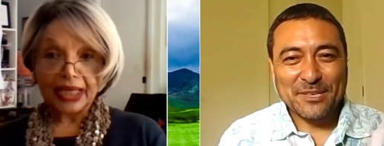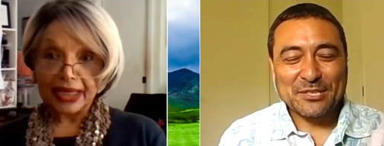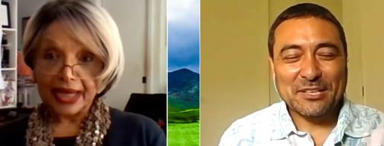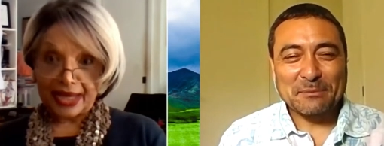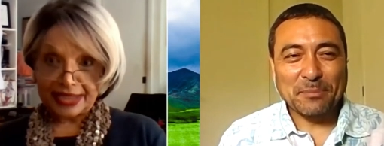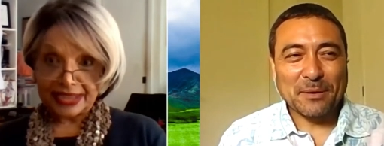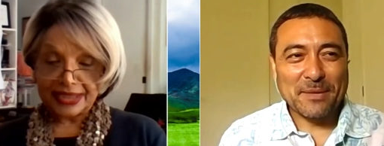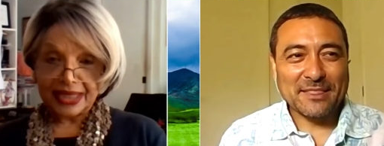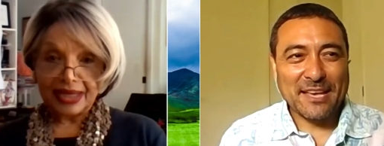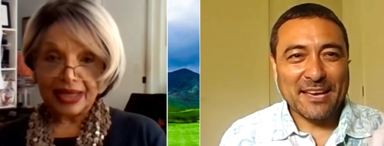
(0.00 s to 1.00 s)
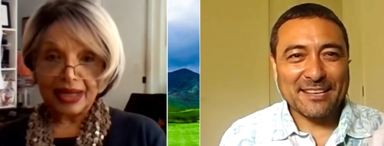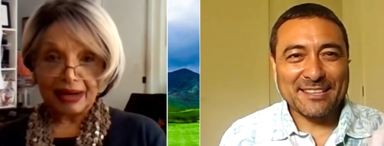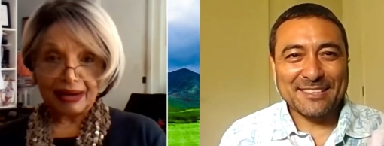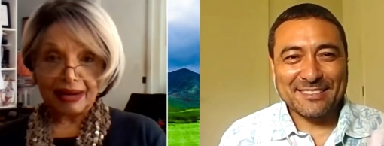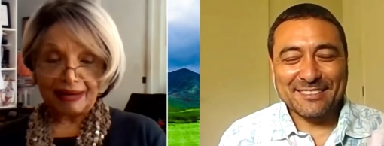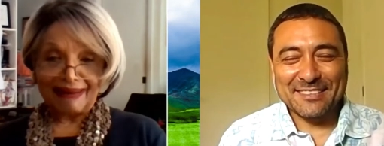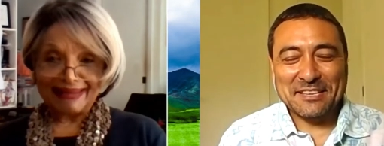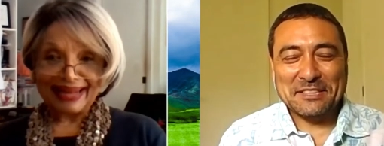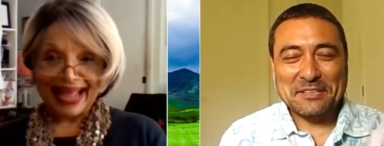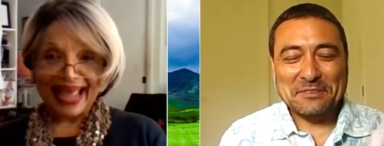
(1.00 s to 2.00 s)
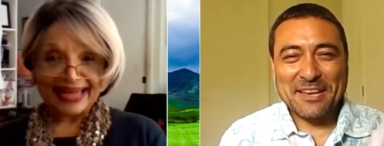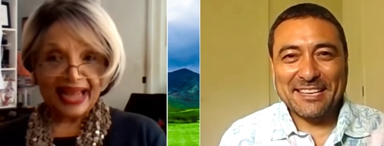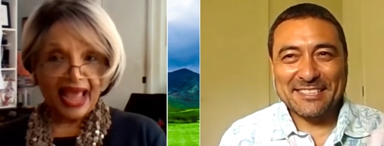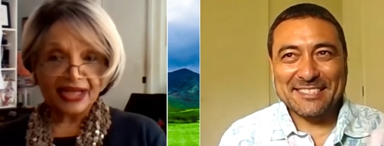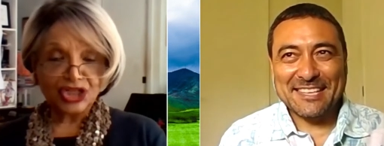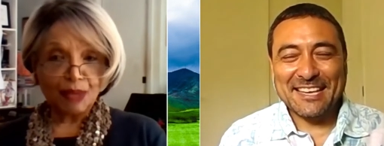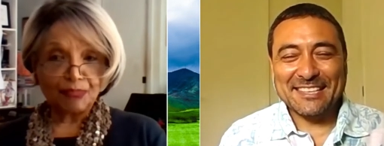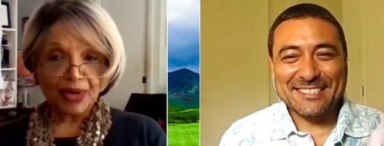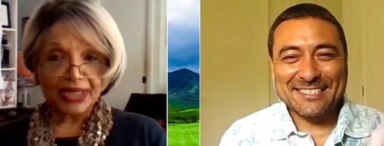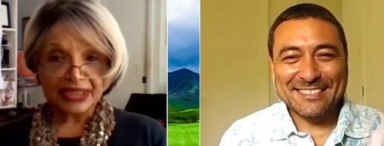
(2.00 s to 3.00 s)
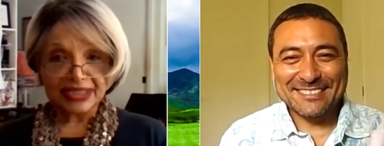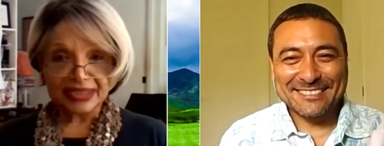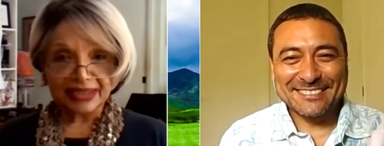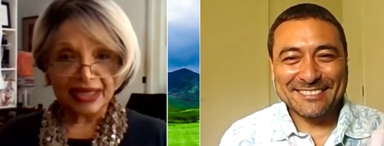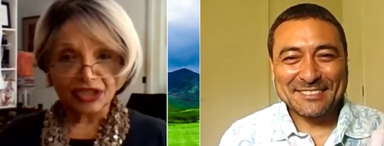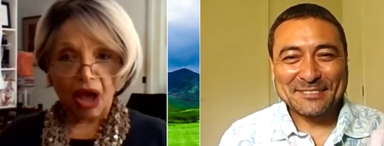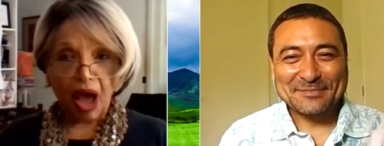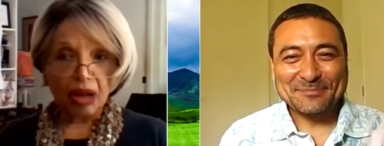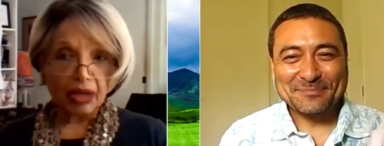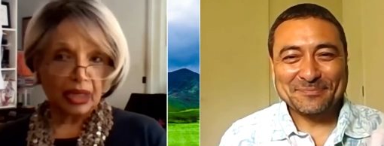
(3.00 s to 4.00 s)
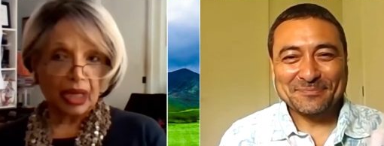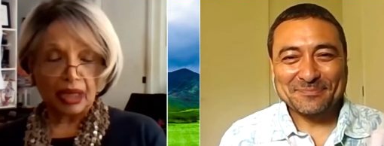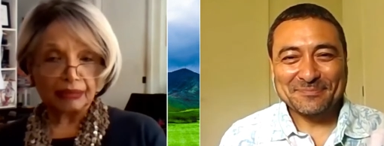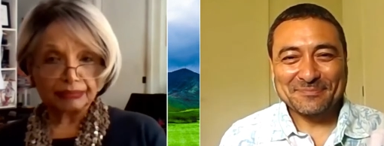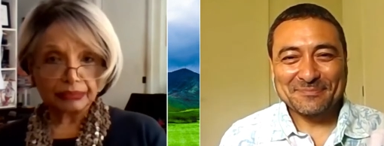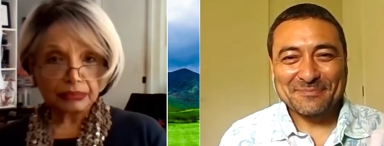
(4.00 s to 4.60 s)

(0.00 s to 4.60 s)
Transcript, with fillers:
Speaker 1: We should implement that in the
Speaker 2: United States. And some places, it's a holiday.